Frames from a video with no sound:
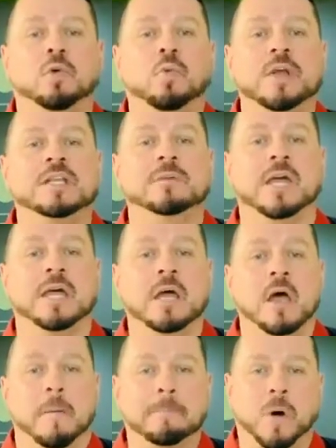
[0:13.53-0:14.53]
Windermere,
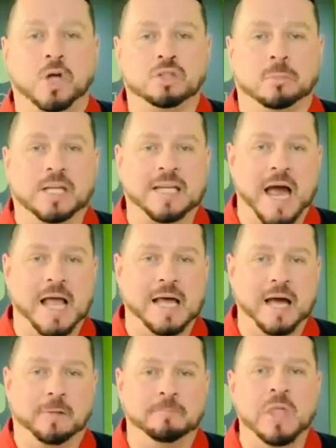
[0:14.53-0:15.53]
and possibly Carlisle.